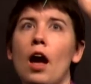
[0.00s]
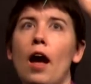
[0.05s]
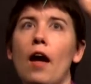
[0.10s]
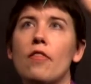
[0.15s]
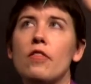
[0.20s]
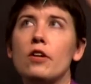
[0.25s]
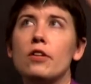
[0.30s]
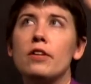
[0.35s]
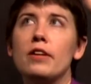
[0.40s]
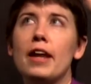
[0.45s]

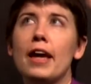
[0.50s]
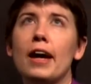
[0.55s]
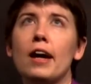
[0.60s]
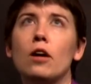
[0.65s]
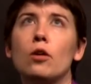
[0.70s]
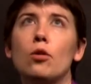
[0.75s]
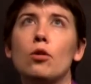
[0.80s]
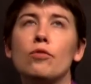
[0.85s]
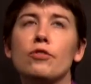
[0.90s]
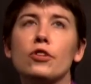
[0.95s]
And then
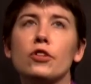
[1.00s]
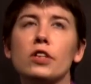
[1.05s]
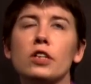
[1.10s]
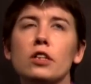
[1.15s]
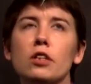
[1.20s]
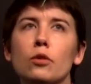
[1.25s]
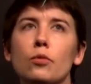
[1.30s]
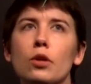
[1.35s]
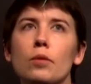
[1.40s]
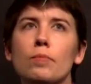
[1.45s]
now over
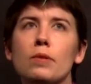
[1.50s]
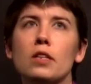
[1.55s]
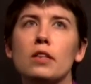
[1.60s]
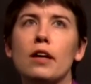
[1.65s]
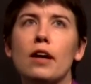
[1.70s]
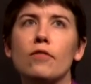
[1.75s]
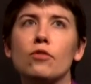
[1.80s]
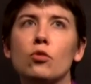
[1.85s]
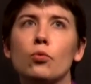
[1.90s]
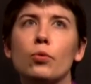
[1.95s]
here we'd be
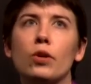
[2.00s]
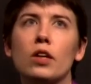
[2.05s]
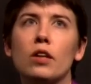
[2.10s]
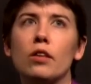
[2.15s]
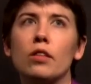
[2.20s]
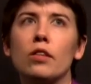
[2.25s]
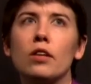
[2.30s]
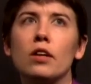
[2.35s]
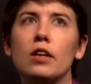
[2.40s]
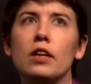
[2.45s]
left
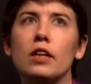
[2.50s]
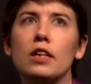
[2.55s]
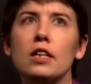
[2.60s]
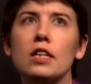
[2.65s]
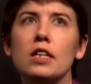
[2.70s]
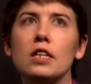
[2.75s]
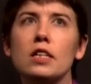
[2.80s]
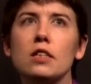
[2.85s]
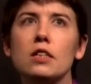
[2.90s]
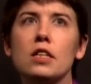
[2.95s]
with
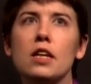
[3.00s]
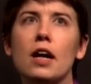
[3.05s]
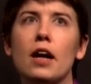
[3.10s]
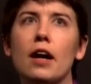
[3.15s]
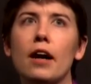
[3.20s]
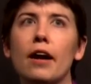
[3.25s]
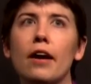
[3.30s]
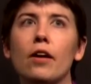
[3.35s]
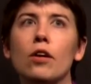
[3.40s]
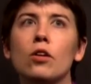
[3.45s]
e to the
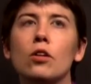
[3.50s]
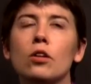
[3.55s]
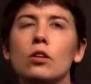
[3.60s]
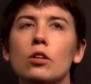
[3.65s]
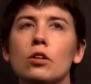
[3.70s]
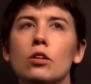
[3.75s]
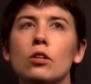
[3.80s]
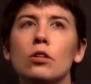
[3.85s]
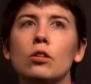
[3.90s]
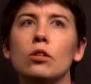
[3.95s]
i
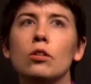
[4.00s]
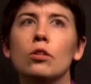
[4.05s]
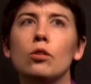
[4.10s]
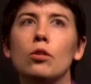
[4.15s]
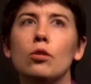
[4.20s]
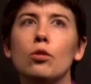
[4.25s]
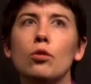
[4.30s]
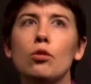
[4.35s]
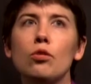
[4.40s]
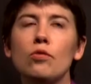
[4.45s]

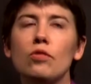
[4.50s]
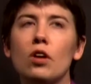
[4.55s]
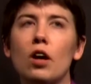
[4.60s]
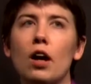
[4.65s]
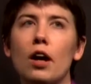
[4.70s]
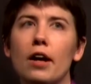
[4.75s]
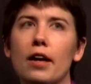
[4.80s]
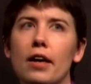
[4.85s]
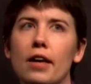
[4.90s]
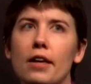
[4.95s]
over
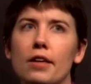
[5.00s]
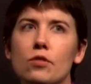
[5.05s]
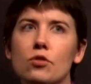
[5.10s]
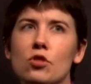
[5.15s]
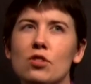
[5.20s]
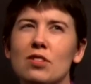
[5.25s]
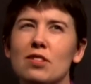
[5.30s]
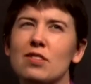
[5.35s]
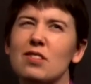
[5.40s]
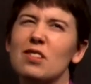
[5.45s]
ih.
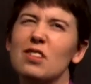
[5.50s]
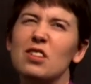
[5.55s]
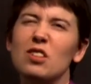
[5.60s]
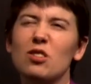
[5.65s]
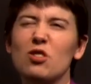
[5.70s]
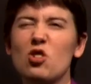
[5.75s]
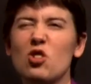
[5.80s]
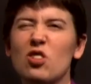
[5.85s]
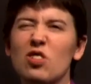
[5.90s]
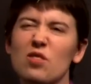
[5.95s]
It's a
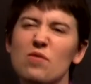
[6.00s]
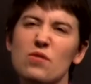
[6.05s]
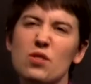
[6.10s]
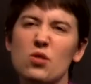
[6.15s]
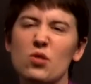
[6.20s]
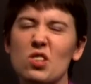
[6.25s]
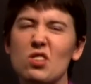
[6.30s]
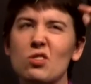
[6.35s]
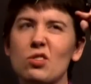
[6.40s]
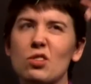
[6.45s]
little
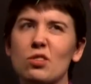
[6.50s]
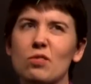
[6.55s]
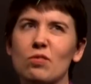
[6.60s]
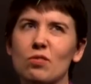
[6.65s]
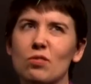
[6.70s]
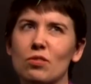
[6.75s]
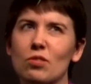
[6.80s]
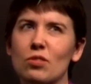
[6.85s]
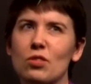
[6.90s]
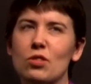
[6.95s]
confusing to,
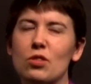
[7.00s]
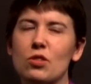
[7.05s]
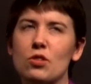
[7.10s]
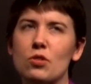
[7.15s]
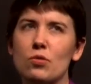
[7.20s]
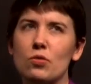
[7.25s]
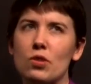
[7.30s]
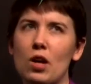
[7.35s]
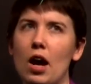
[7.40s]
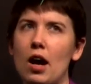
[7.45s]
to
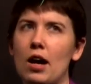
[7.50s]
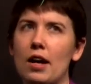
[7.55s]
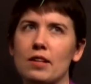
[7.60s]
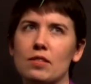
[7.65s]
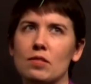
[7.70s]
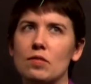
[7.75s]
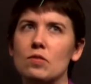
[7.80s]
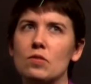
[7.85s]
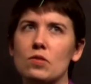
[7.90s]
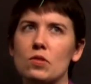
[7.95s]
use i
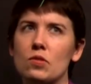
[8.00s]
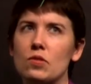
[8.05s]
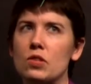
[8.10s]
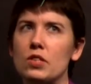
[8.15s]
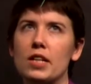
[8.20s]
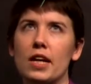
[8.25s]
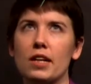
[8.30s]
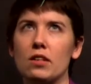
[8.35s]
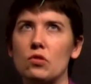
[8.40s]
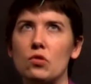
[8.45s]
since this
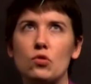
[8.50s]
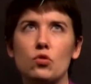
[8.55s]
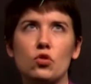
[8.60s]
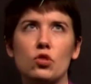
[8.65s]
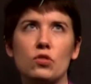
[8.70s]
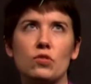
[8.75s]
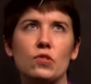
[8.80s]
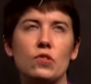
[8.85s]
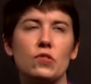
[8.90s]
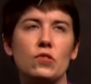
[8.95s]
index is
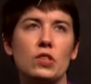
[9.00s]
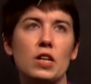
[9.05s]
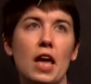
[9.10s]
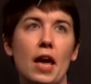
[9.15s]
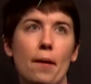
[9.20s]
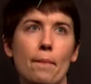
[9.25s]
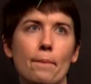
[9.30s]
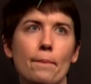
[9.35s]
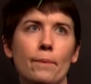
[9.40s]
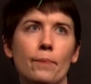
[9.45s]
just its
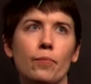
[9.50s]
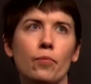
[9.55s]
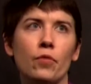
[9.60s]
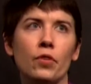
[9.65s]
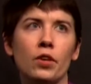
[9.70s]
name.